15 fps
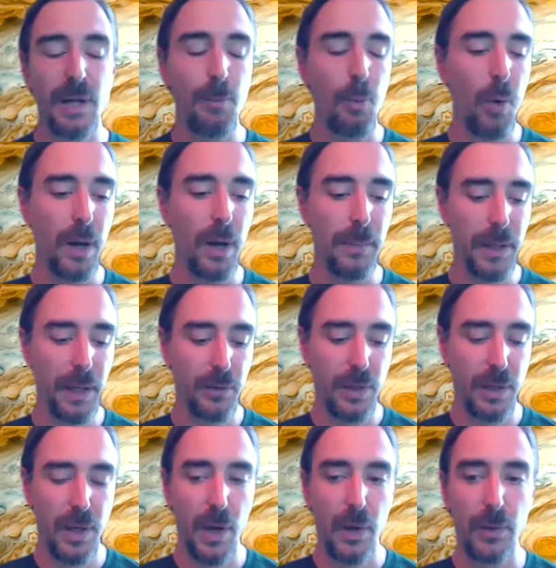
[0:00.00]
number one, because
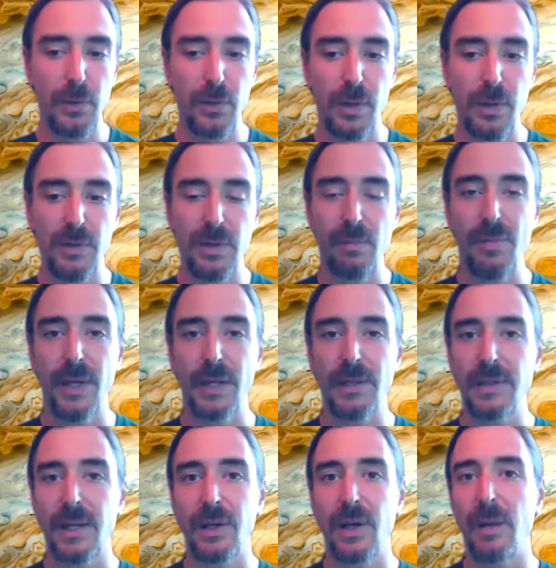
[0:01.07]
it knows that some
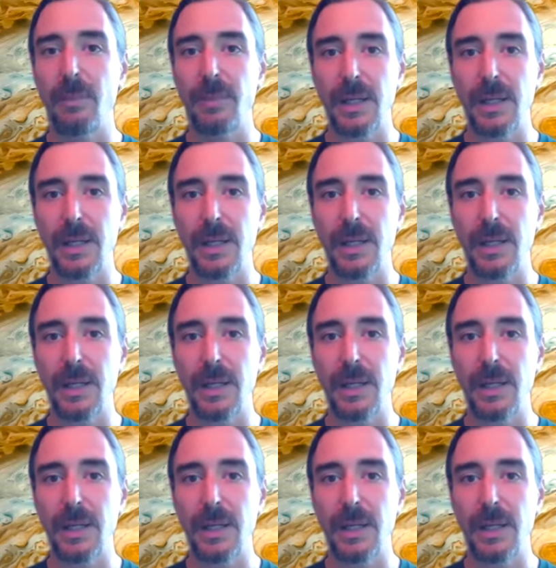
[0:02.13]
things cannot